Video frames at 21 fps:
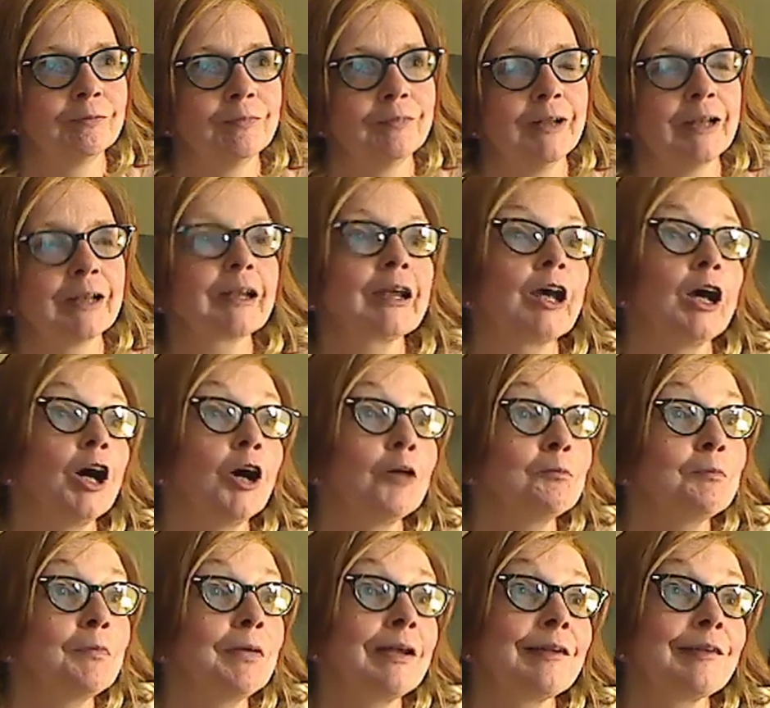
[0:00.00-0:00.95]

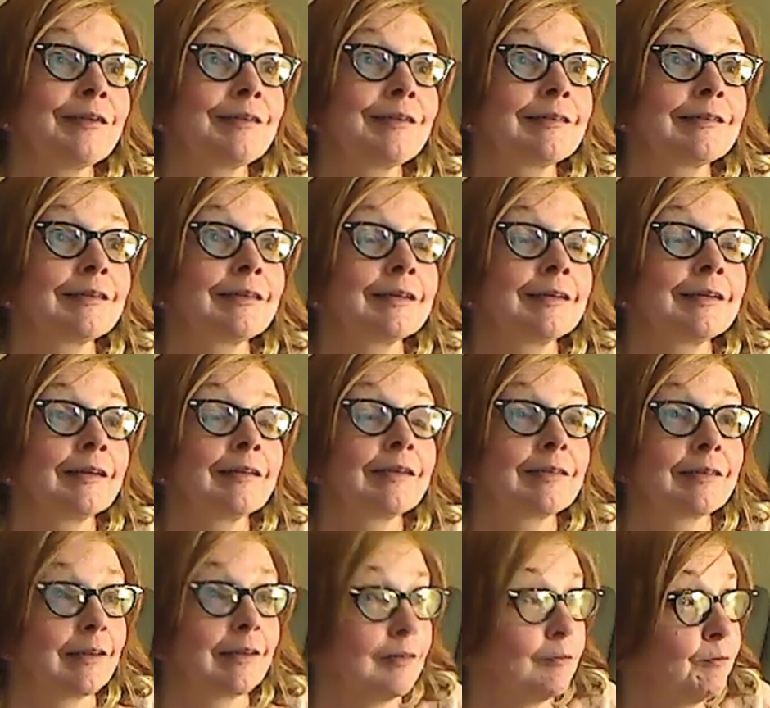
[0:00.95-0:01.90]
encompassed
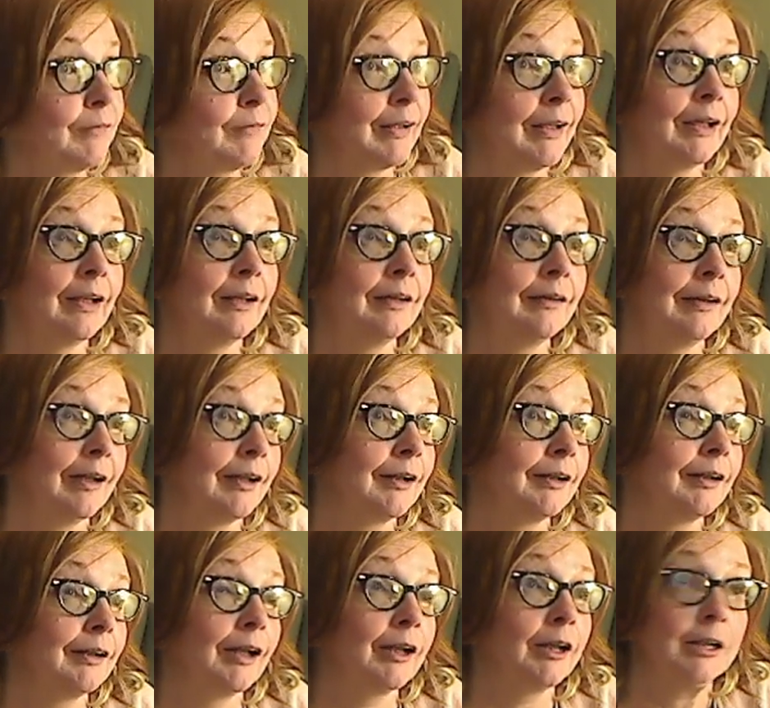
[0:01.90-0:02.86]
something
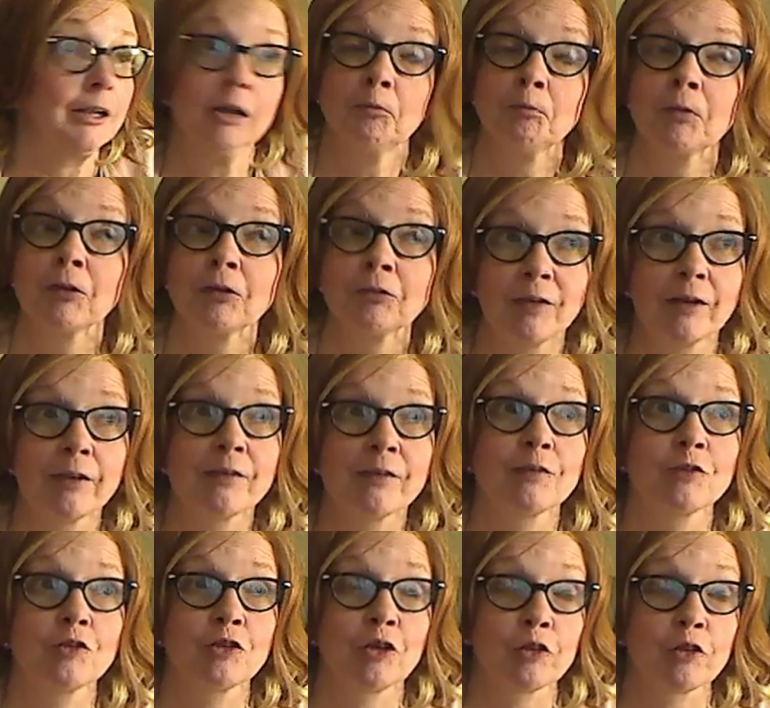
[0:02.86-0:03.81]
that a number of
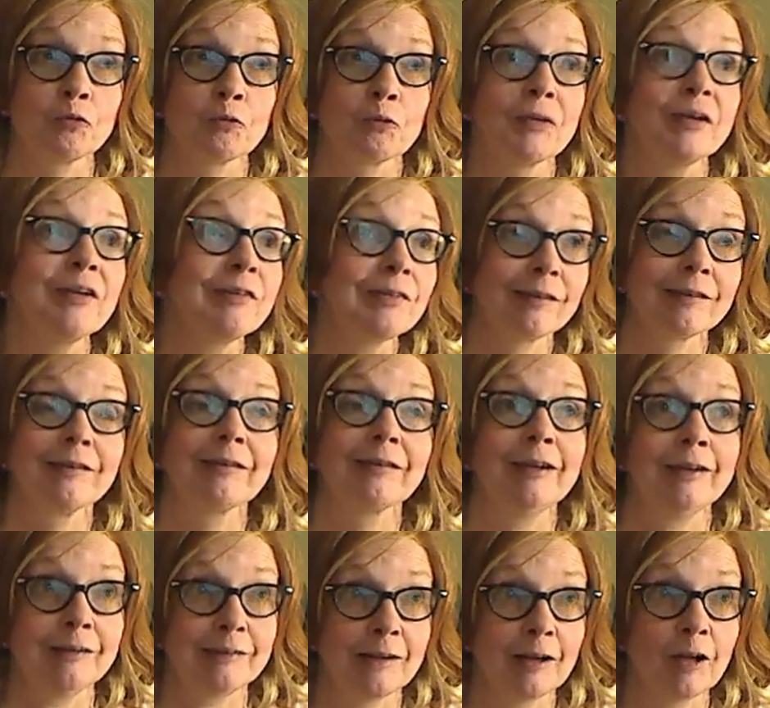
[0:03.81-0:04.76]
us just
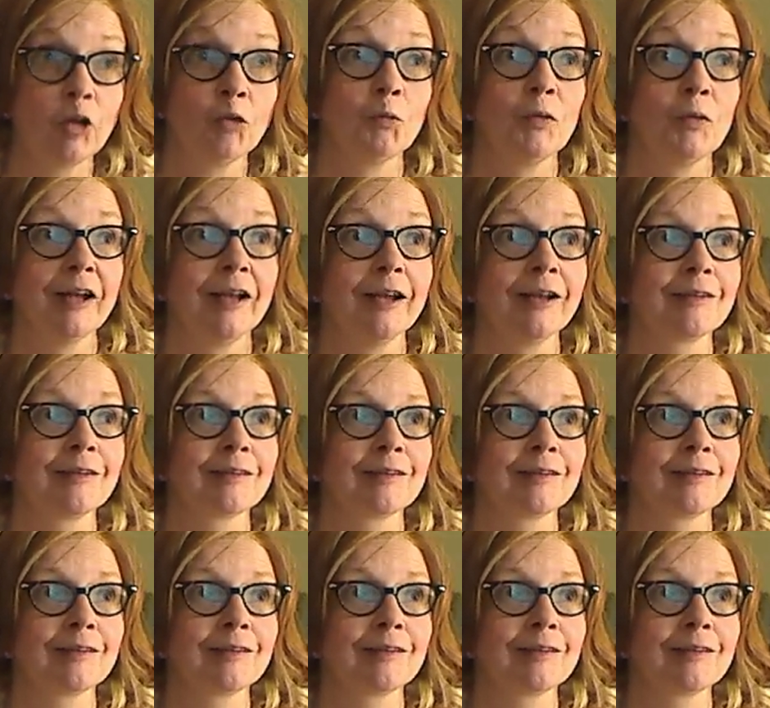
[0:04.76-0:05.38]
recently dealt with